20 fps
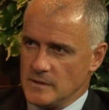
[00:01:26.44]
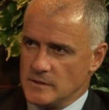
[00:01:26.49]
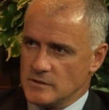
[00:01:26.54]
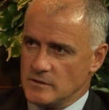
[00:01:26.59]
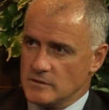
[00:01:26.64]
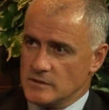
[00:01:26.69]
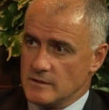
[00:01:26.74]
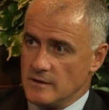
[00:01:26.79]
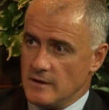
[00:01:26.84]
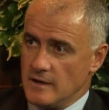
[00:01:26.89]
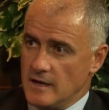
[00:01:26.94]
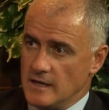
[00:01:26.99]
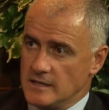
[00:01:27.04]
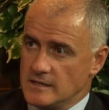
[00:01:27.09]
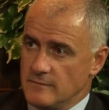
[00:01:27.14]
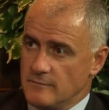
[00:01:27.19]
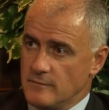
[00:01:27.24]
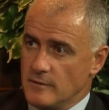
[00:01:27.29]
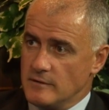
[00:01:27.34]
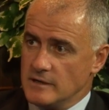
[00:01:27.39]
So it's a,
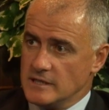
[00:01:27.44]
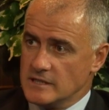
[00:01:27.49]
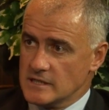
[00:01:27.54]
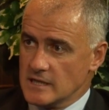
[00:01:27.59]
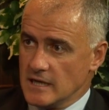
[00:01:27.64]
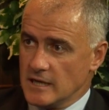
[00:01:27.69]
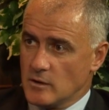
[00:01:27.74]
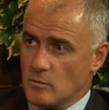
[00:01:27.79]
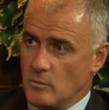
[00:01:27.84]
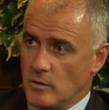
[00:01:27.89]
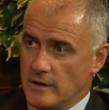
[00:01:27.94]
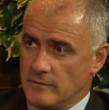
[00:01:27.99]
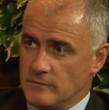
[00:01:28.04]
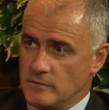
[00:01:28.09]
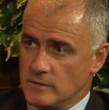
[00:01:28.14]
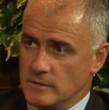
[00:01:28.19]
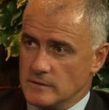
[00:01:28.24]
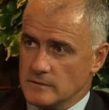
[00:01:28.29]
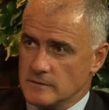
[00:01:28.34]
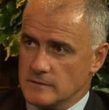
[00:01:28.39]
it's a very slick way of
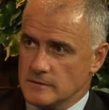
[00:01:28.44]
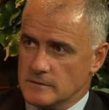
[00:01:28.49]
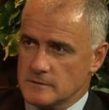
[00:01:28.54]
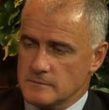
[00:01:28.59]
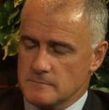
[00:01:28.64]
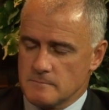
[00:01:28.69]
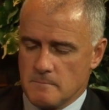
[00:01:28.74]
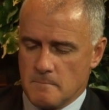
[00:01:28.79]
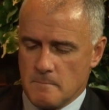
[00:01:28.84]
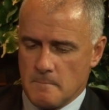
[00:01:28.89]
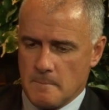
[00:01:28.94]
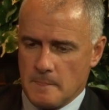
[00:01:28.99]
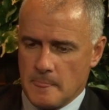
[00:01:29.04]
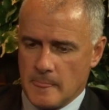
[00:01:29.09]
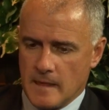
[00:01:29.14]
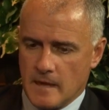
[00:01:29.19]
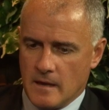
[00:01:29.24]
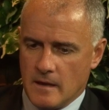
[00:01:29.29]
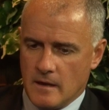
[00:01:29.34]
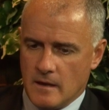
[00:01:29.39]
doing things.
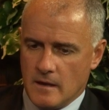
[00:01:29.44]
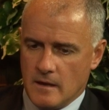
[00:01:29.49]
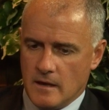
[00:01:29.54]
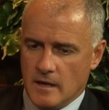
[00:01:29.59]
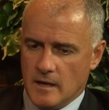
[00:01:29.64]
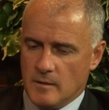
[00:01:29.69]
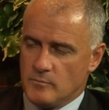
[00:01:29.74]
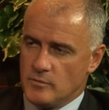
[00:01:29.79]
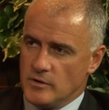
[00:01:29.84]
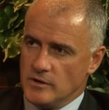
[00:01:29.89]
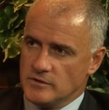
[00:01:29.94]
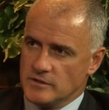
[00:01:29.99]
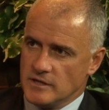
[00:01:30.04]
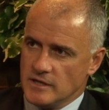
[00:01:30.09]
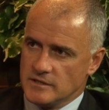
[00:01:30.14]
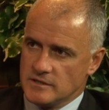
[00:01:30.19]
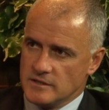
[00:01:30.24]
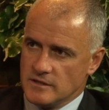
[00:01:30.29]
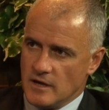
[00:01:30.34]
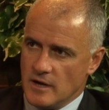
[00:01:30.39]
It
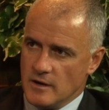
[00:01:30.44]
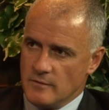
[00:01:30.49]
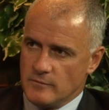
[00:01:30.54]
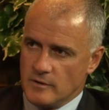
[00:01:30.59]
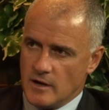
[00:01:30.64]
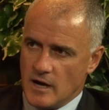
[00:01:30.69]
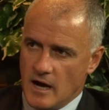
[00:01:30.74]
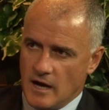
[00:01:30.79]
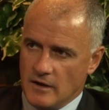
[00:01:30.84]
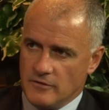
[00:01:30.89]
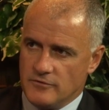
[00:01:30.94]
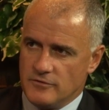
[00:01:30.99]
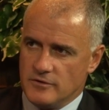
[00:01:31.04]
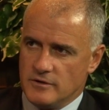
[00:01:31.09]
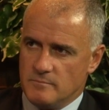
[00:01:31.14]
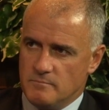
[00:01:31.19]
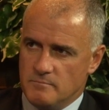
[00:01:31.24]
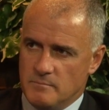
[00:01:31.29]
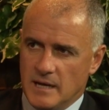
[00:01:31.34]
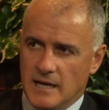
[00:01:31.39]
processed over a
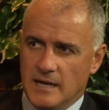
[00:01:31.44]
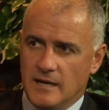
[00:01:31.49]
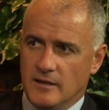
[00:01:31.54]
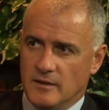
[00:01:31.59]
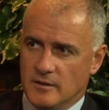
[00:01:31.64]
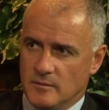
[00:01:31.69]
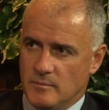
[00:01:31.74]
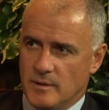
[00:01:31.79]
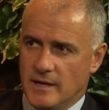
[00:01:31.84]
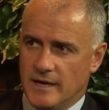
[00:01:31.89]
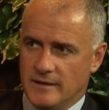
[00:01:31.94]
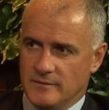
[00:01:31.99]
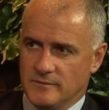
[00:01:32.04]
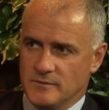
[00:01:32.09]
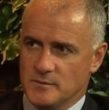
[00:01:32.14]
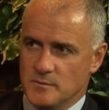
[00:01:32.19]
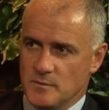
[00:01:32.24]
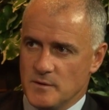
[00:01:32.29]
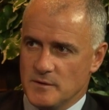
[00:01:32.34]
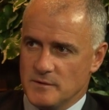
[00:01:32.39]
100 billion
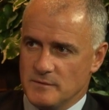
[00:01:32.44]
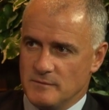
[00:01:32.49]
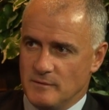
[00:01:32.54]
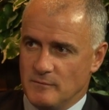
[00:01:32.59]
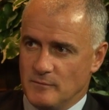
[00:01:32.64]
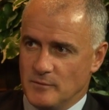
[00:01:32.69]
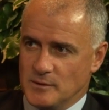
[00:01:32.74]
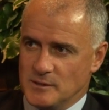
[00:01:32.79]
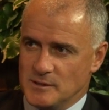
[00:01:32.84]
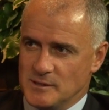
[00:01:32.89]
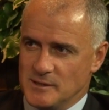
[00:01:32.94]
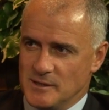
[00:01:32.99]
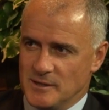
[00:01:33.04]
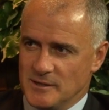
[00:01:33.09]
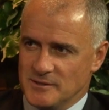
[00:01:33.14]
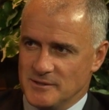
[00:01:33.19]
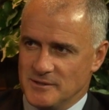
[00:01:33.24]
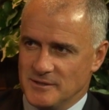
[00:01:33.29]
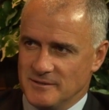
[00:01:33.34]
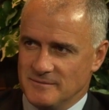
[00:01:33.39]
pounds worth of invoices
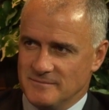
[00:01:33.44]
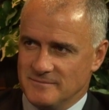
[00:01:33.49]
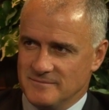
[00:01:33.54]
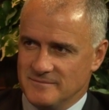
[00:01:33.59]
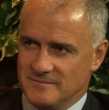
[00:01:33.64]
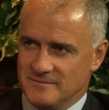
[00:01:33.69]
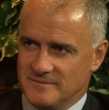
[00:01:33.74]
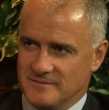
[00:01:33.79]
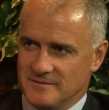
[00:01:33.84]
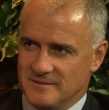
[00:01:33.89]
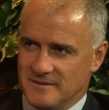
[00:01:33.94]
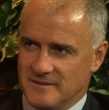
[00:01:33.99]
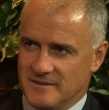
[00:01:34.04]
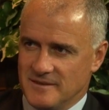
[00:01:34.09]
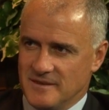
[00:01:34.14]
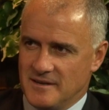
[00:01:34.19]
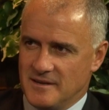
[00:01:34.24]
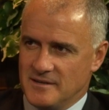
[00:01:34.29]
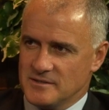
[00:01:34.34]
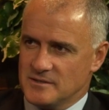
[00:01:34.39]
last year. Right.
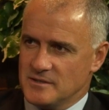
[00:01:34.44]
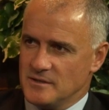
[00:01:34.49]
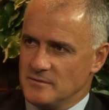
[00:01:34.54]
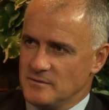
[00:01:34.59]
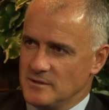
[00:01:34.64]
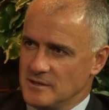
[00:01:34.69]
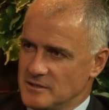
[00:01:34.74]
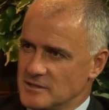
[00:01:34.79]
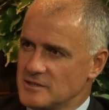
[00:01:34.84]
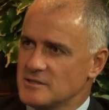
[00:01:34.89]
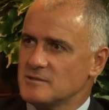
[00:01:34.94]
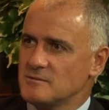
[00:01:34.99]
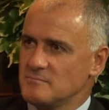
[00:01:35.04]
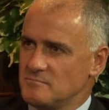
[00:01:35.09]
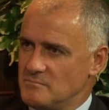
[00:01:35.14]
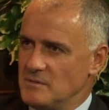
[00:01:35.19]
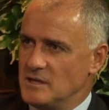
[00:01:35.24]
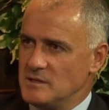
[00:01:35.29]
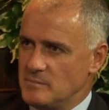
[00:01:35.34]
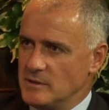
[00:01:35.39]
Big, so big
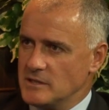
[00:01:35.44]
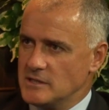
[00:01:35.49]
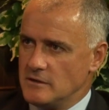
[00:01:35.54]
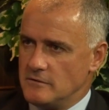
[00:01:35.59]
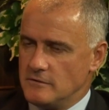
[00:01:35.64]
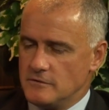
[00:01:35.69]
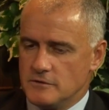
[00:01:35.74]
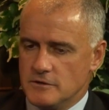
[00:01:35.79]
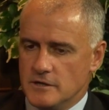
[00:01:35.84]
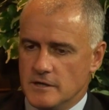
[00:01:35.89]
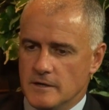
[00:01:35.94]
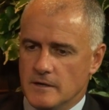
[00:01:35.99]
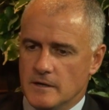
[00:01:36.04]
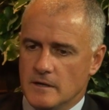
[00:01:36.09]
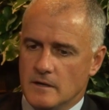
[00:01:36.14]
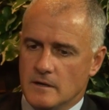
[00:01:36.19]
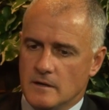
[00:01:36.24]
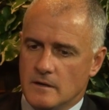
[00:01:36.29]
business. It's big territory. Mm.